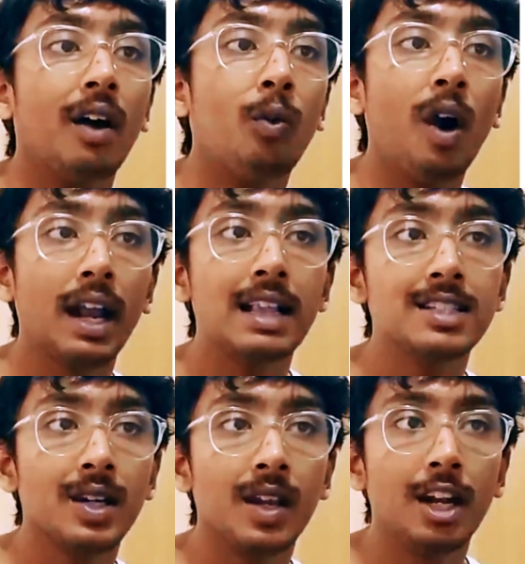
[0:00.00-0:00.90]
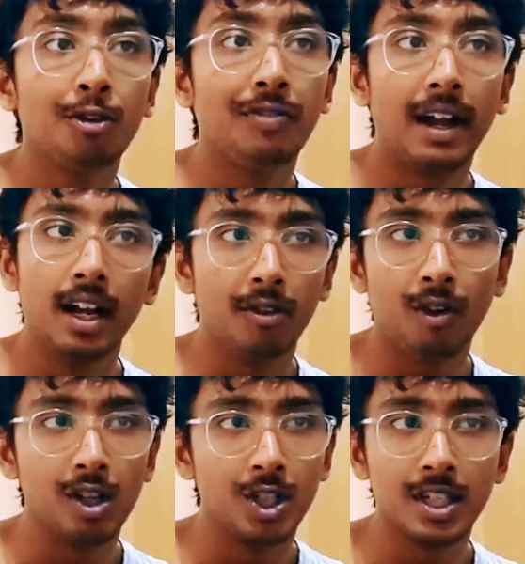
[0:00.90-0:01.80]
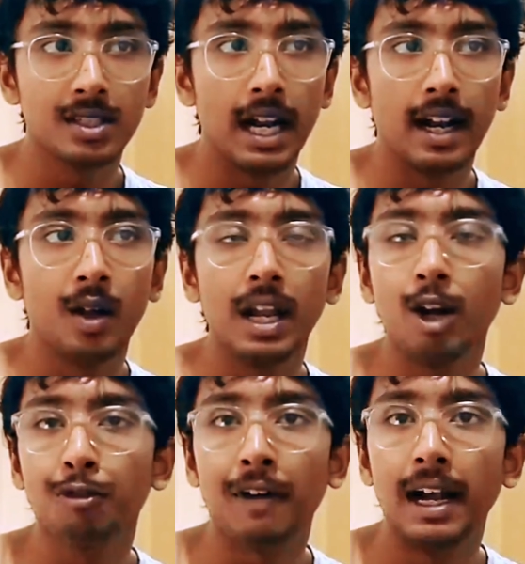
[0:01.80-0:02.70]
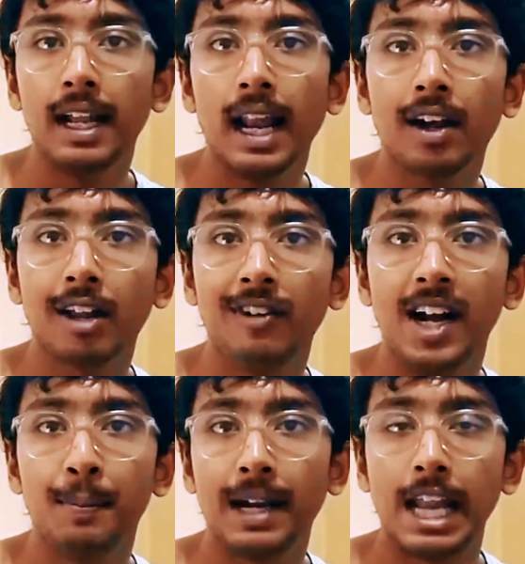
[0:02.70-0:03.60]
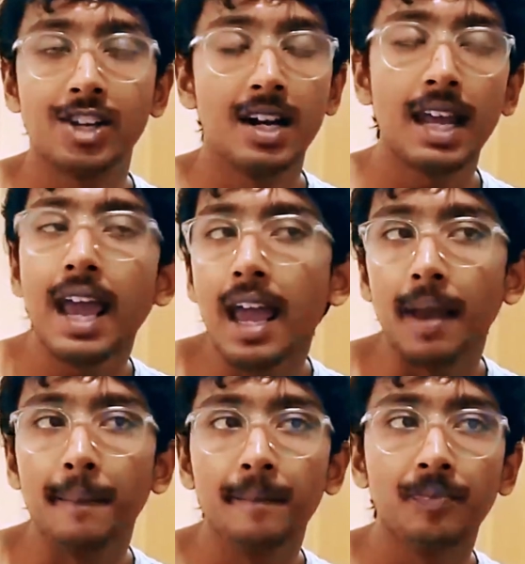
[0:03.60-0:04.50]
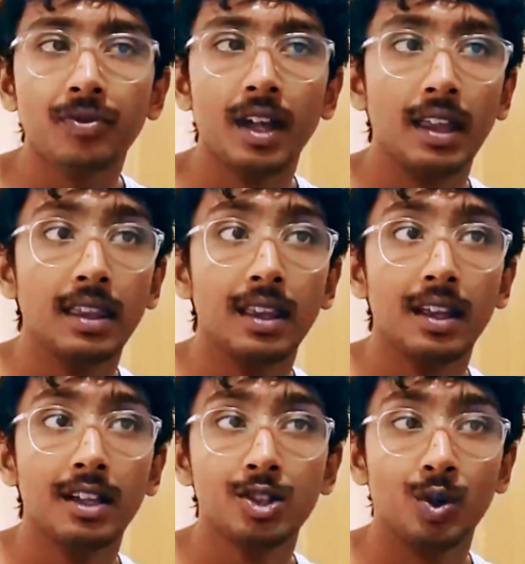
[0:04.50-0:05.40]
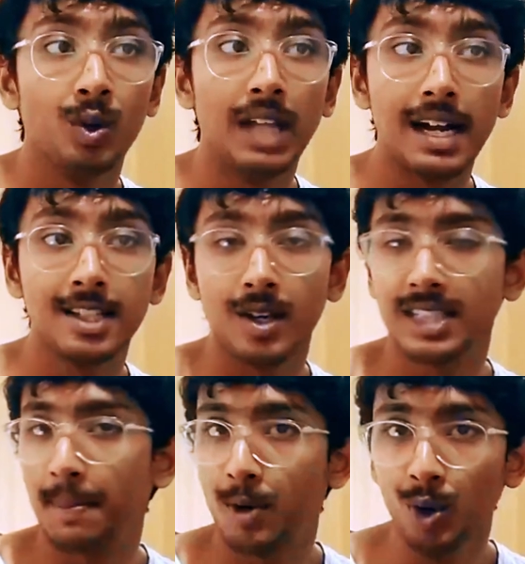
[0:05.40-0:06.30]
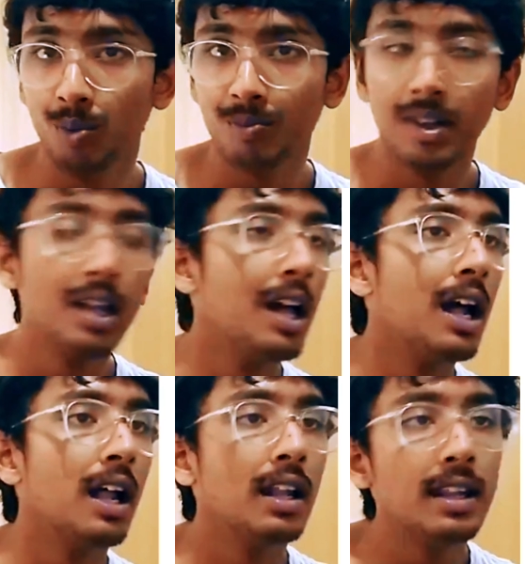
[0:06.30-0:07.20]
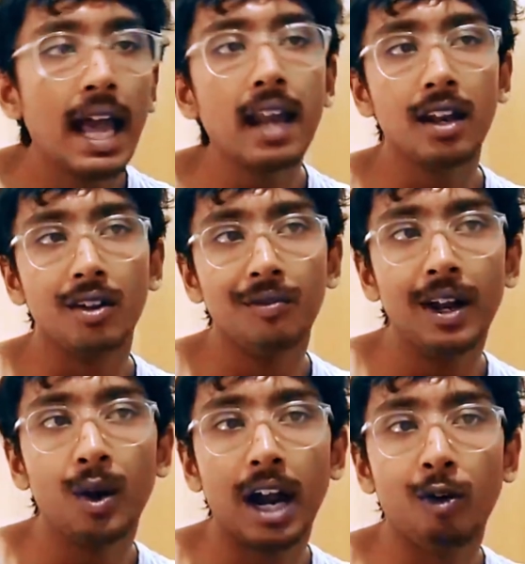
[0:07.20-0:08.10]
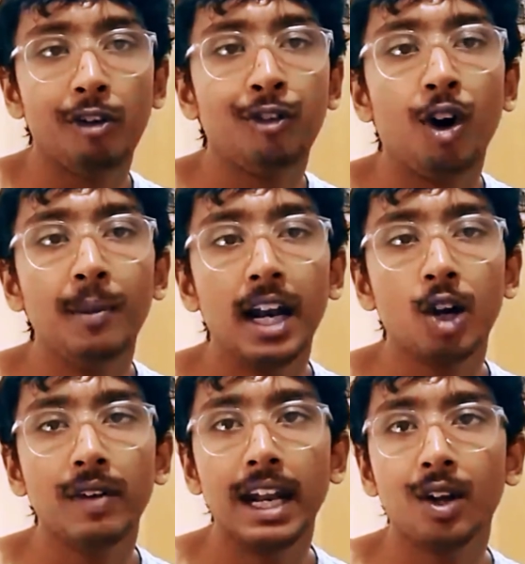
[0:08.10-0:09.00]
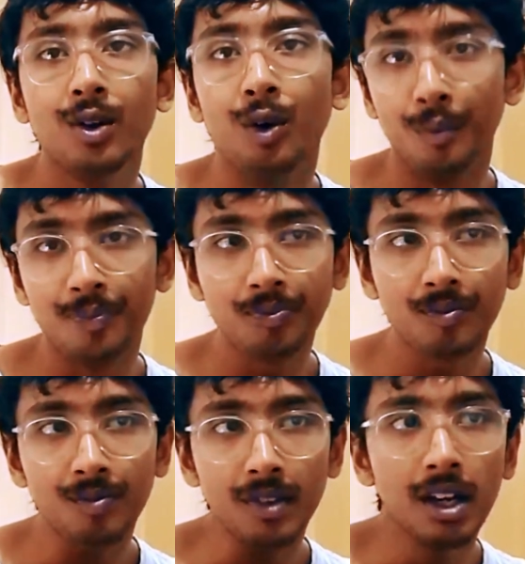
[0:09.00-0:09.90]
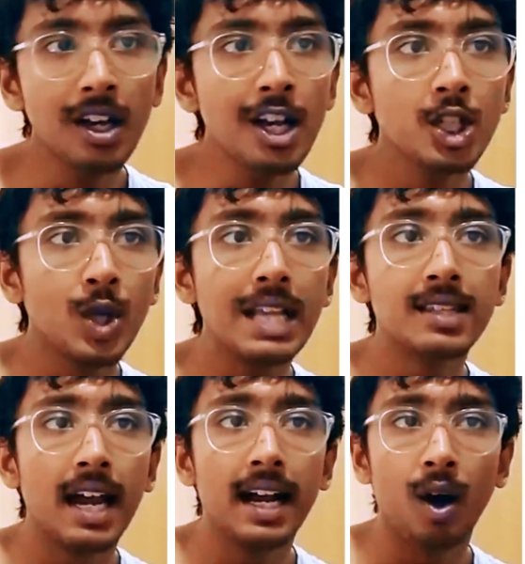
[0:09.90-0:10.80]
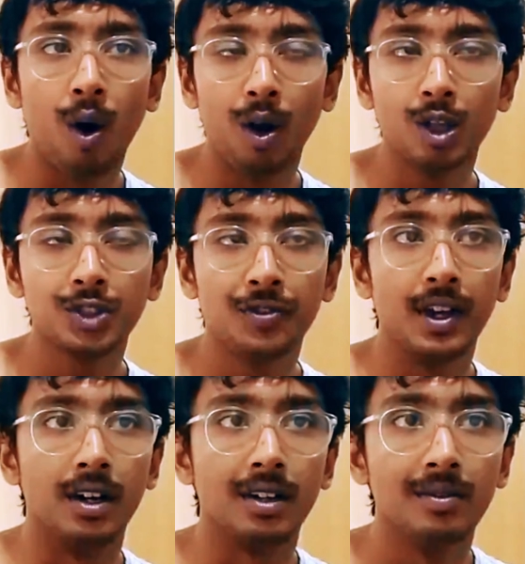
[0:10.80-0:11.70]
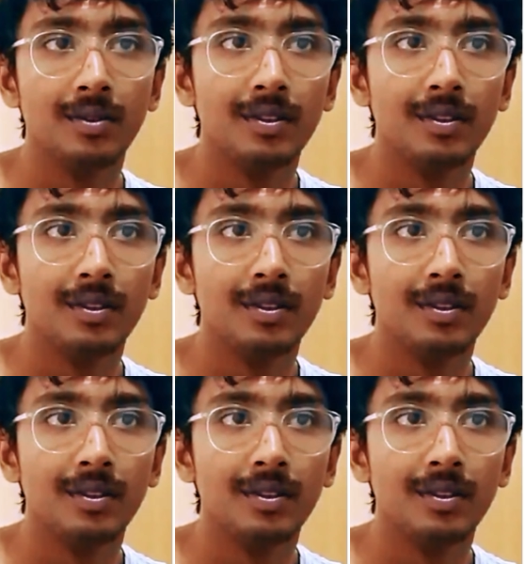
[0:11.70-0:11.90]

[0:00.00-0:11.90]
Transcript: What else do you need to find? Of course, you just right now need to find the electric field and potential at A. So that's your step 2. Then we look at what formula do we need to know. So inside a hollow sphere